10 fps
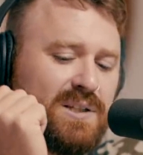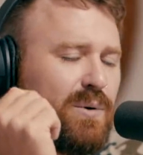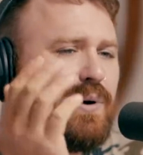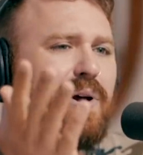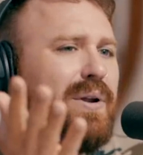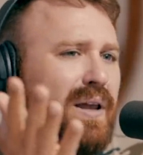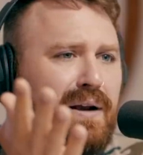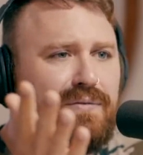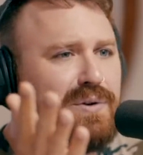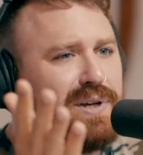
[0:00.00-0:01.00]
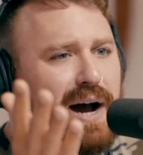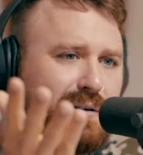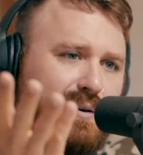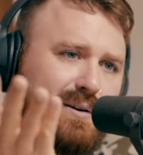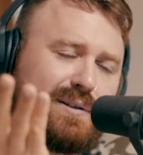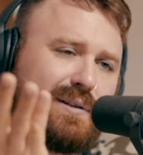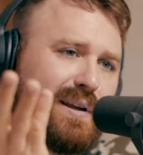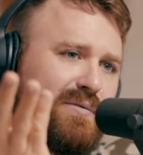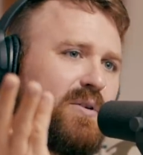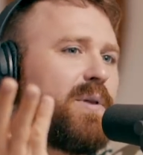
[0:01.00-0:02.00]
so we would go in and interview doctors and
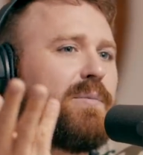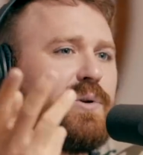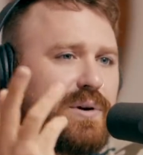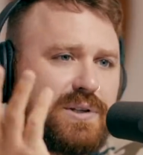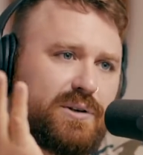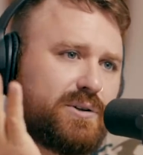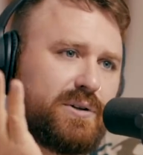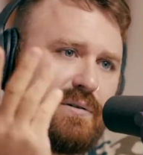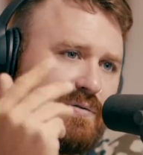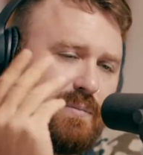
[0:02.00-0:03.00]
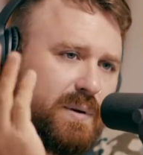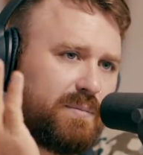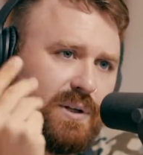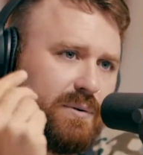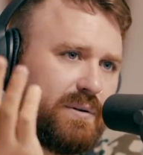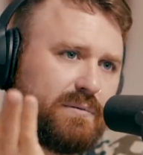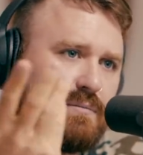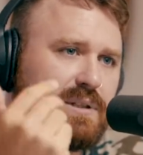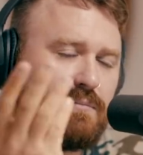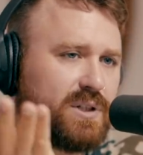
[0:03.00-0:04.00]
like film them doing a surgery or film them
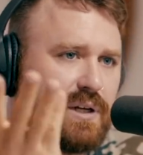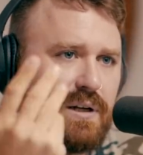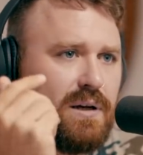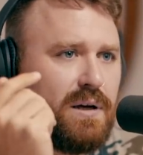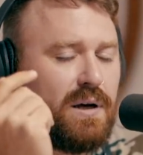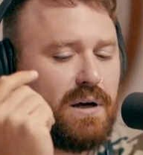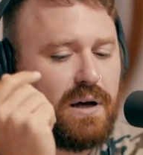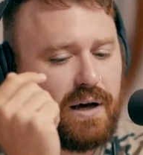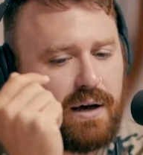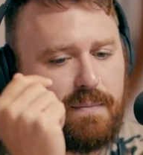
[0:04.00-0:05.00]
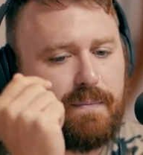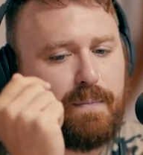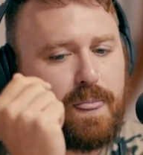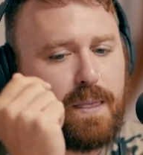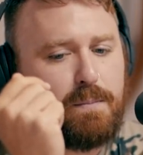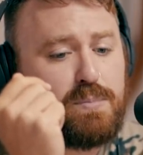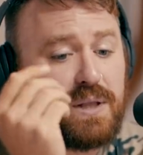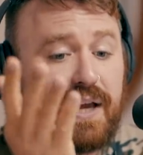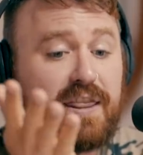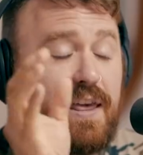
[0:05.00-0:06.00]
doing some shit. Um,
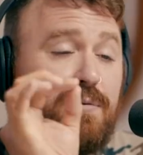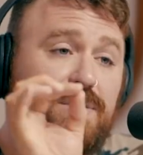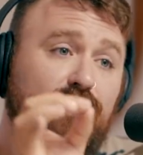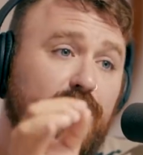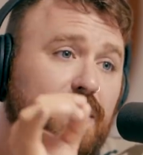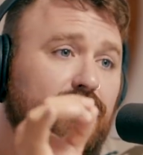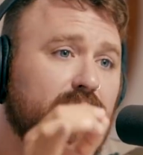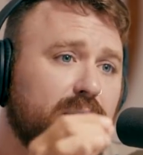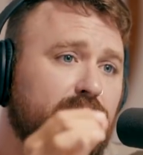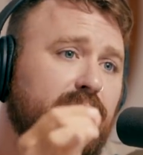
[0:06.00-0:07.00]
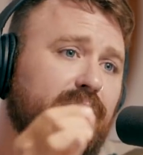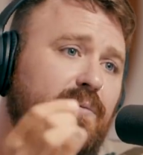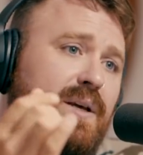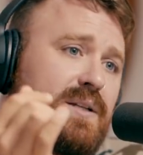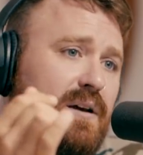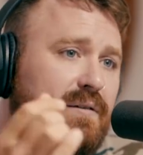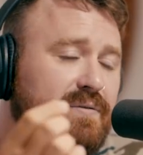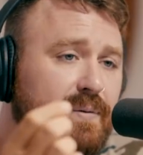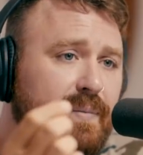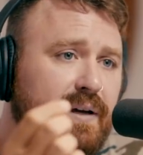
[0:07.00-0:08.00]
but like it was really really important for me as a young
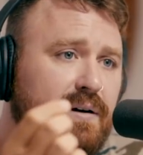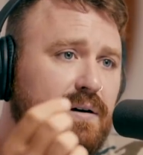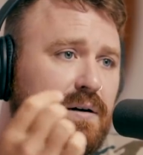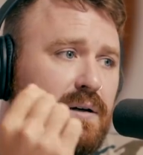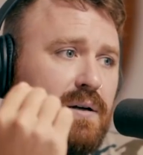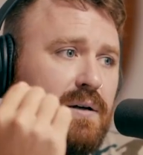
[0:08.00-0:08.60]
filmmaker